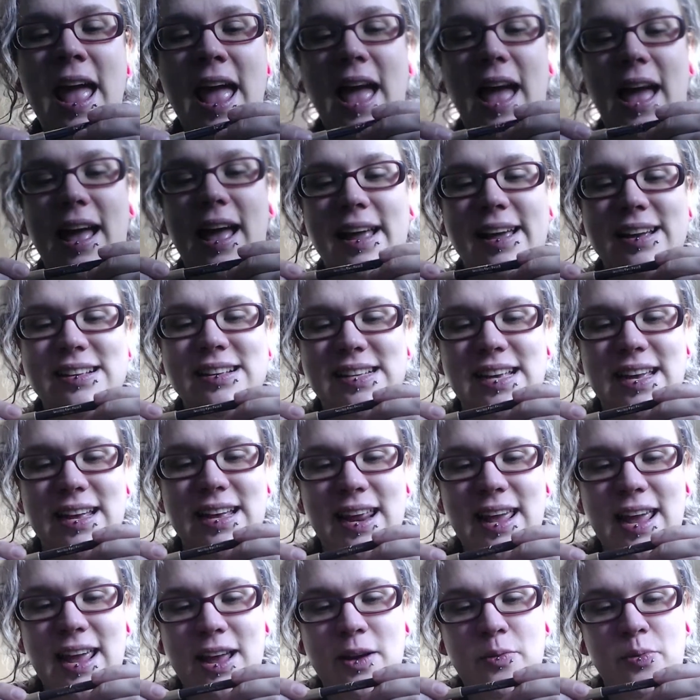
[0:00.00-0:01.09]
Okay, so
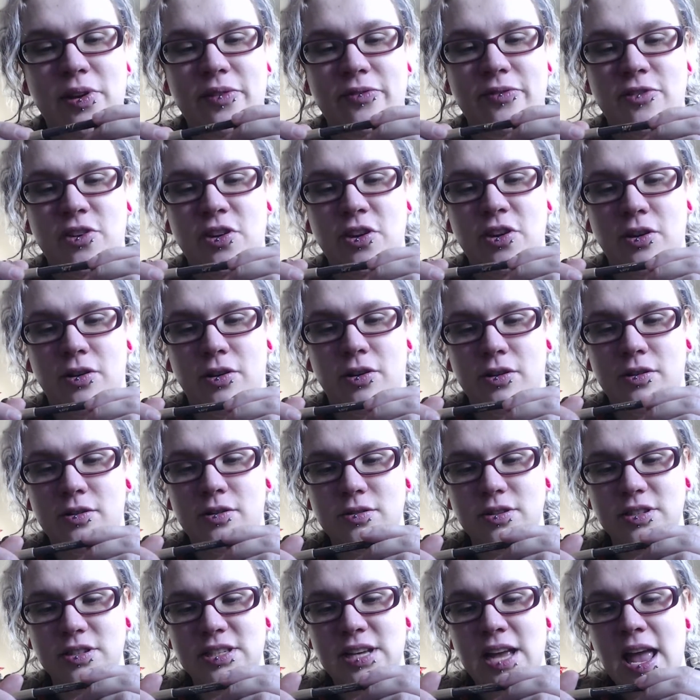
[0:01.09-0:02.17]
in here we've
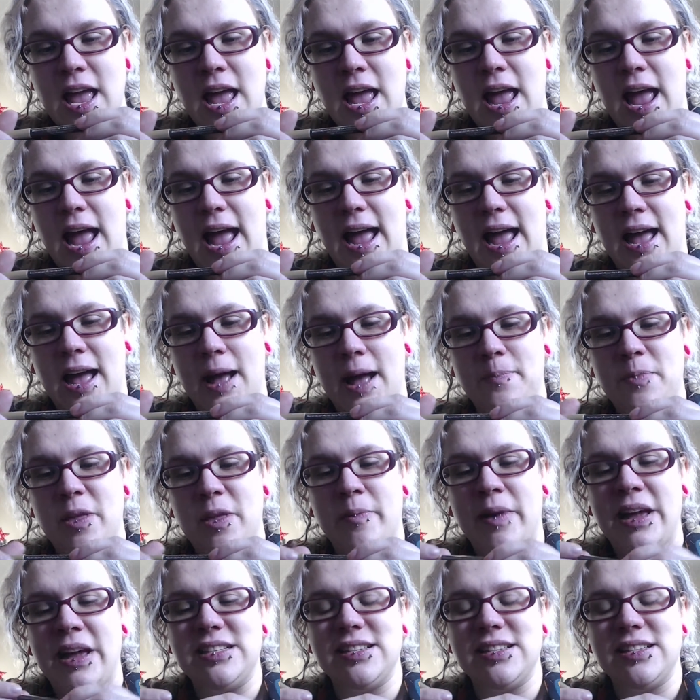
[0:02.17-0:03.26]
got
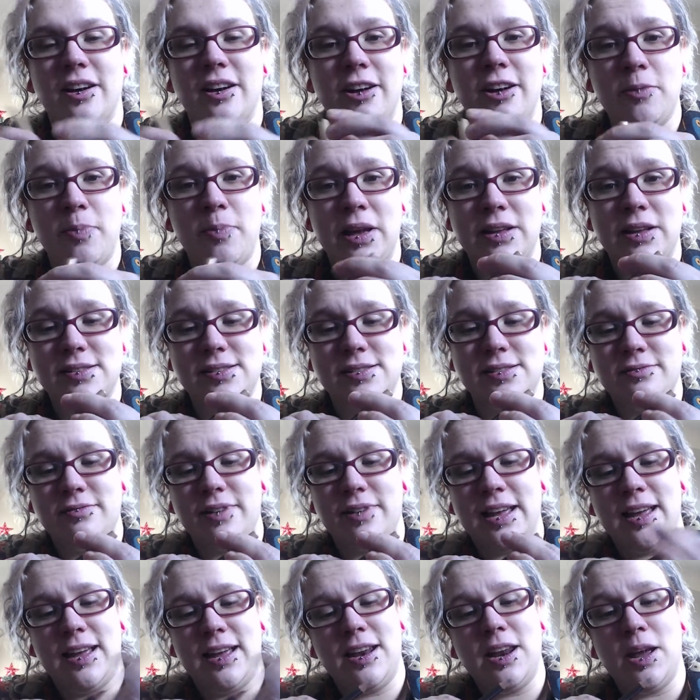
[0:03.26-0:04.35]
amazing eye pencil
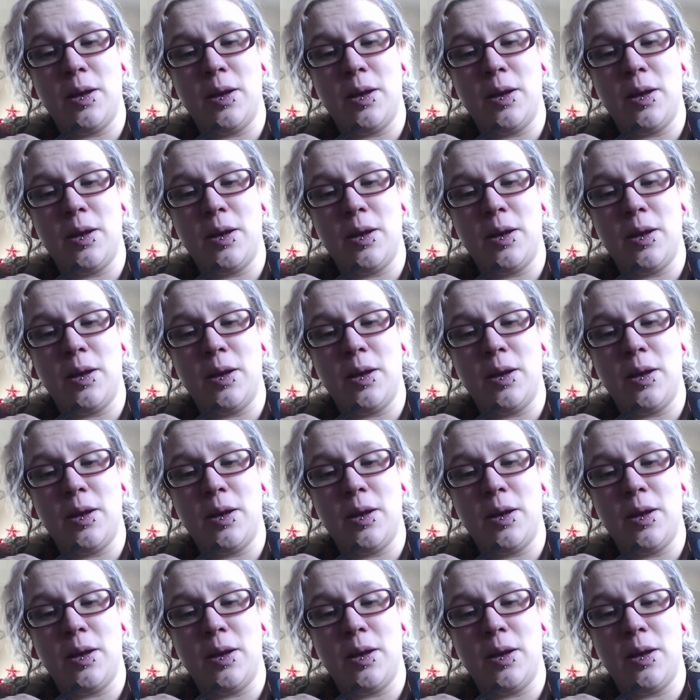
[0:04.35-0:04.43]
in